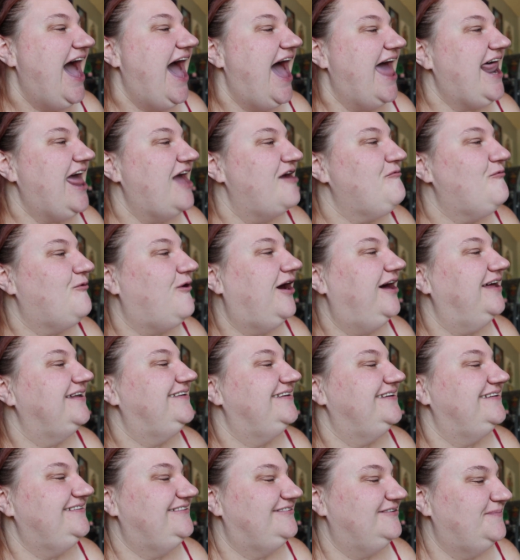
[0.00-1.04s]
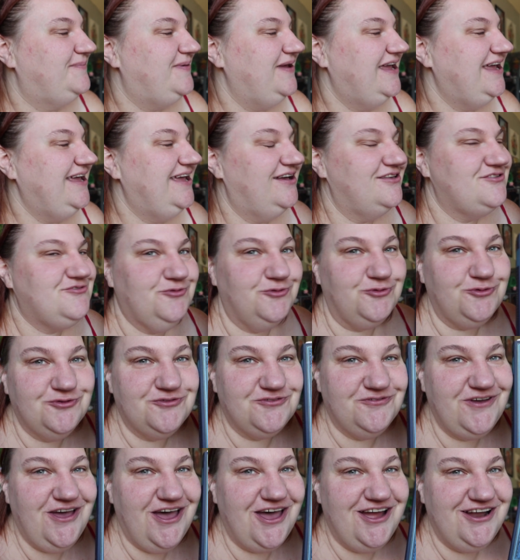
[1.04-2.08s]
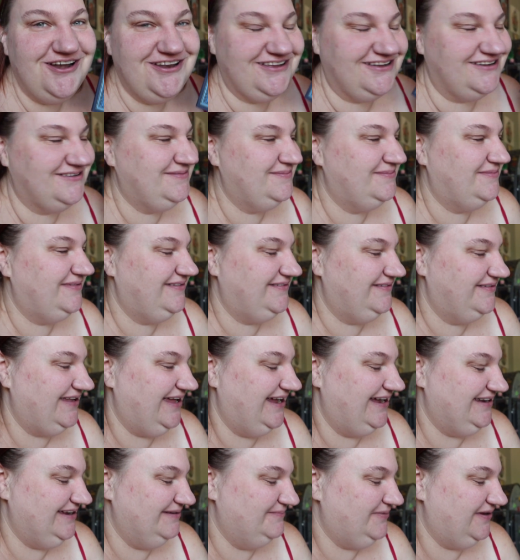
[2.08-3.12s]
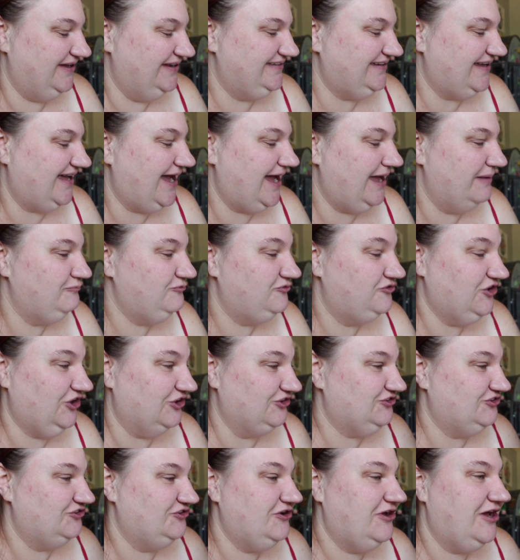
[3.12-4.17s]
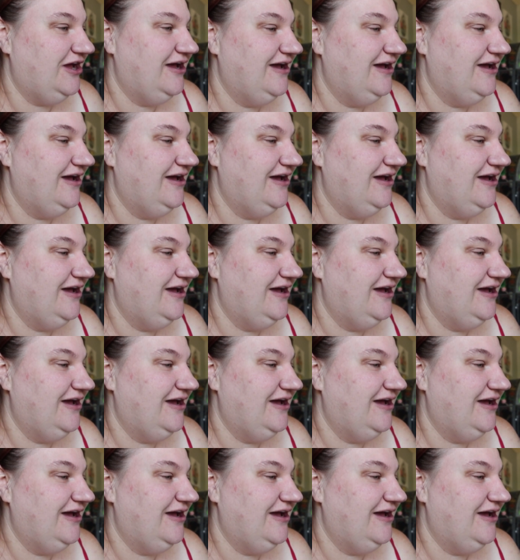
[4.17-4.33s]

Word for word: and I wanted to be a Jules Vernian lady, but I'm just,